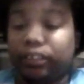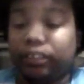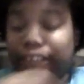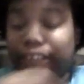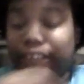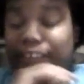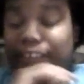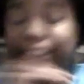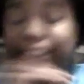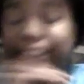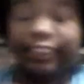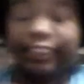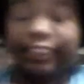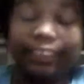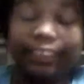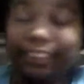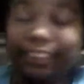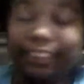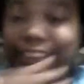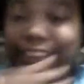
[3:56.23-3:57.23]
Now, in
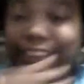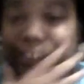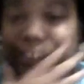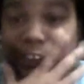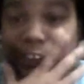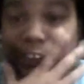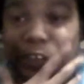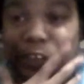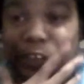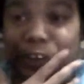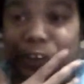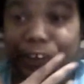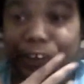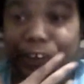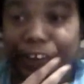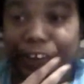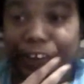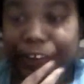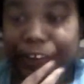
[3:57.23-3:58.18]
the deleted scene,